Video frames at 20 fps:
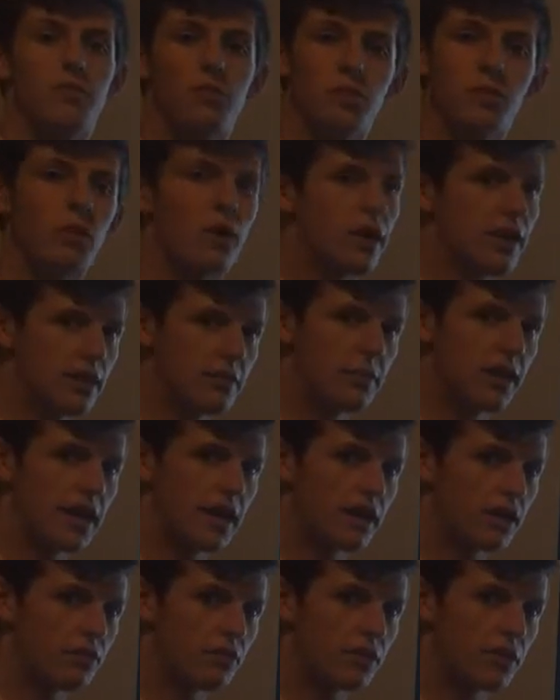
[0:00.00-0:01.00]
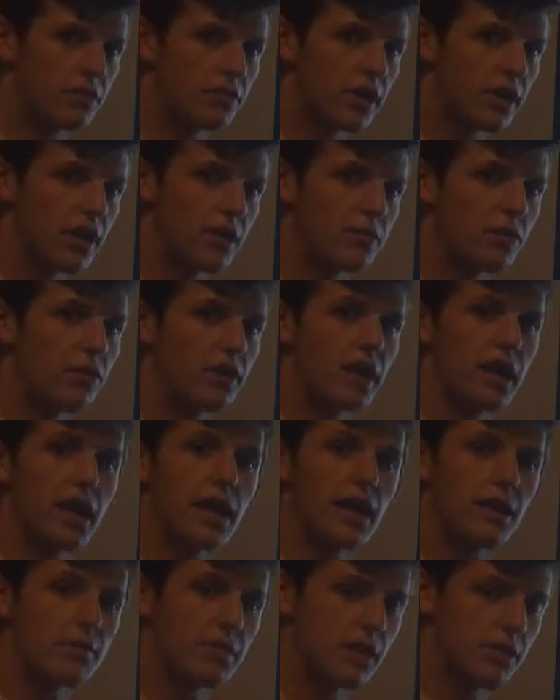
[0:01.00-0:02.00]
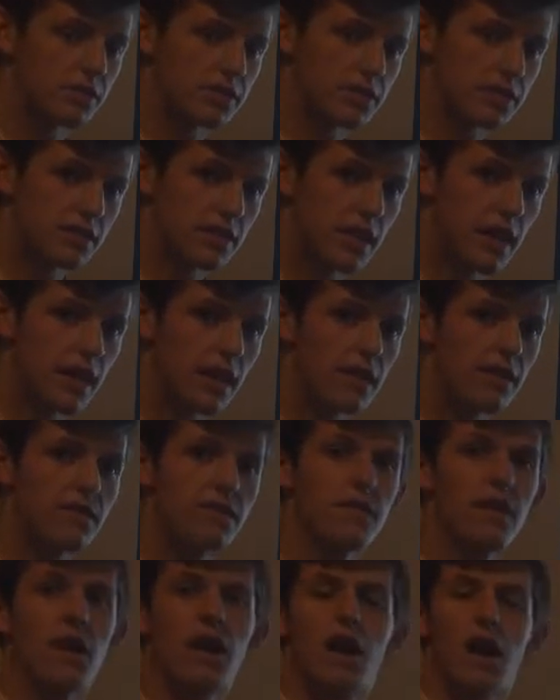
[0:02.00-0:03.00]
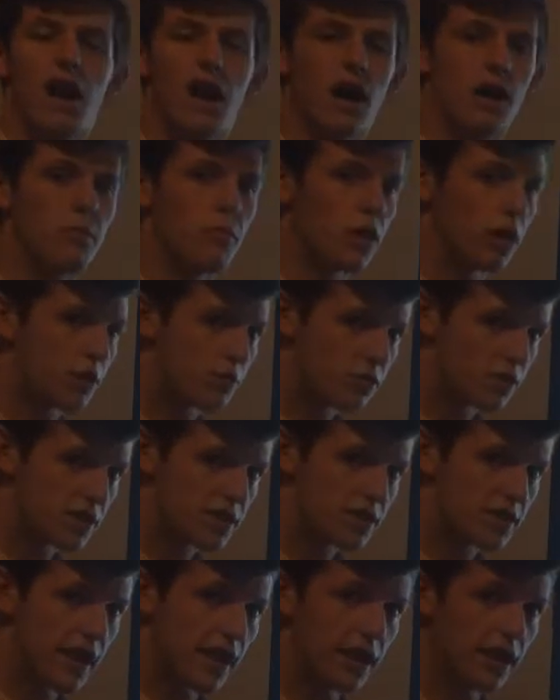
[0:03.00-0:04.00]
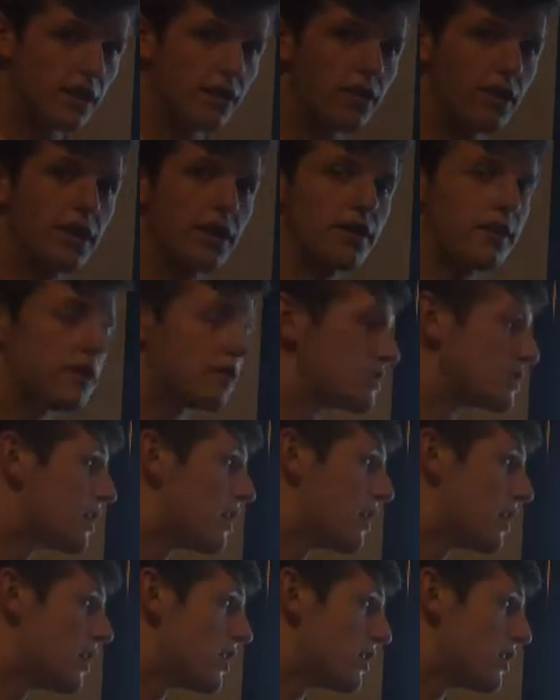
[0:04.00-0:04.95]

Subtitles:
We wanted to make it a replayable game that was safe, marketable to second graders.